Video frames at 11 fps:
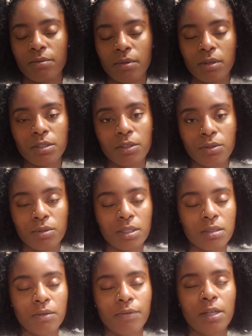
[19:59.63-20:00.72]
Those of you that
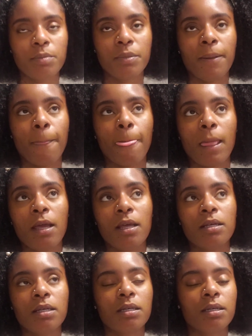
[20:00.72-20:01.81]
don't follow me,
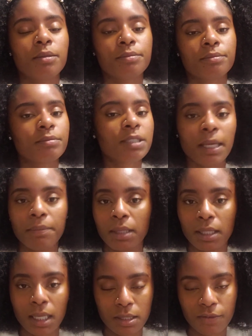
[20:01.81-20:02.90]
same thing, Not